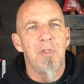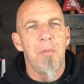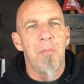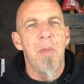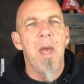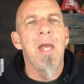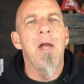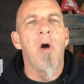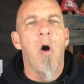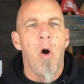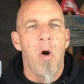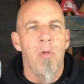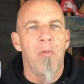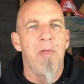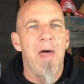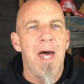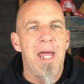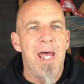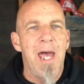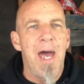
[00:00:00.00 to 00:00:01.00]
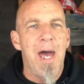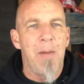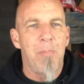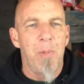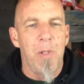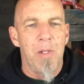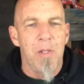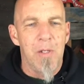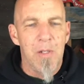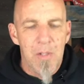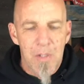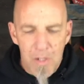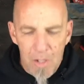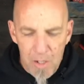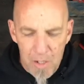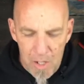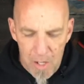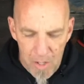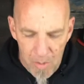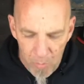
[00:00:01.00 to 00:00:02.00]
to make all that happen.
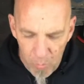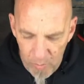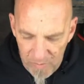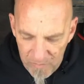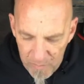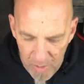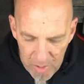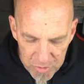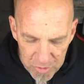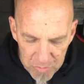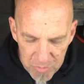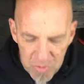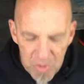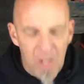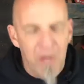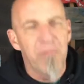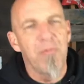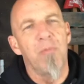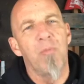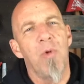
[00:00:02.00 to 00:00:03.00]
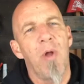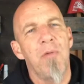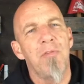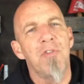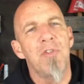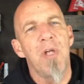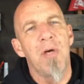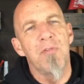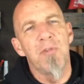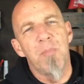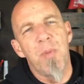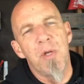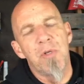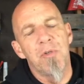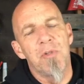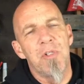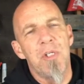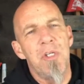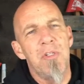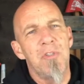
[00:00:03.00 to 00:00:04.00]
We bought some stuff from Rough Stuff
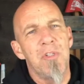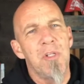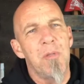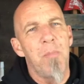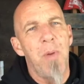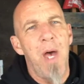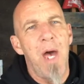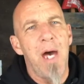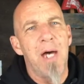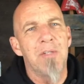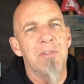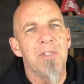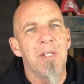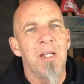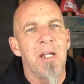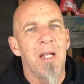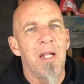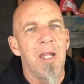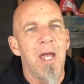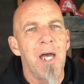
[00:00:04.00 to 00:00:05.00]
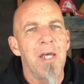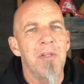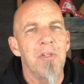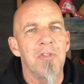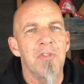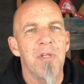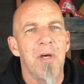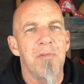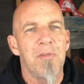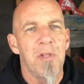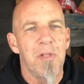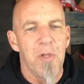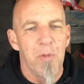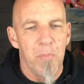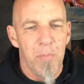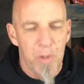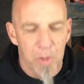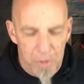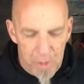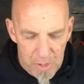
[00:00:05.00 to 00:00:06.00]
Specialties in the past, and I like the stuff that
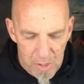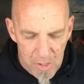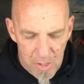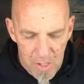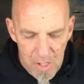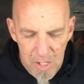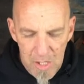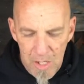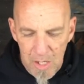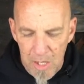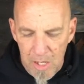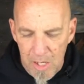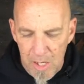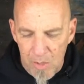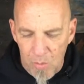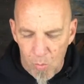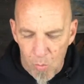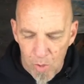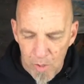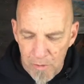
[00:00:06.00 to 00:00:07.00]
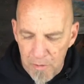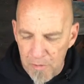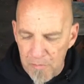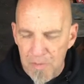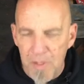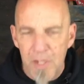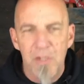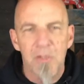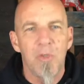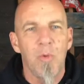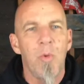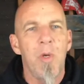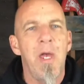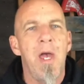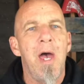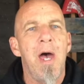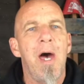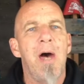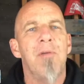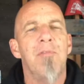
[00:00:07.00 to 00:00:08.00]
they're building. And one of the things that we
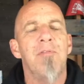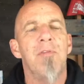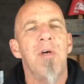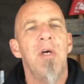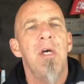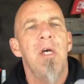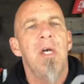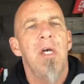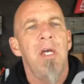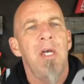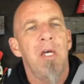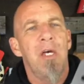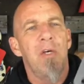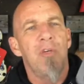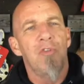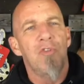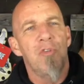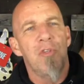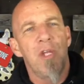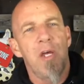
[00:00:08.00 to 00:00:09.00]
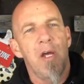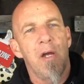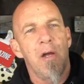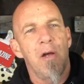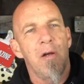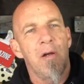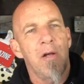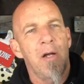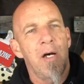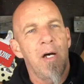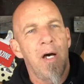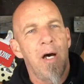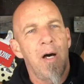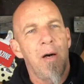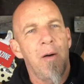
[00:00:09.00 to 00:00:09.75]
have is their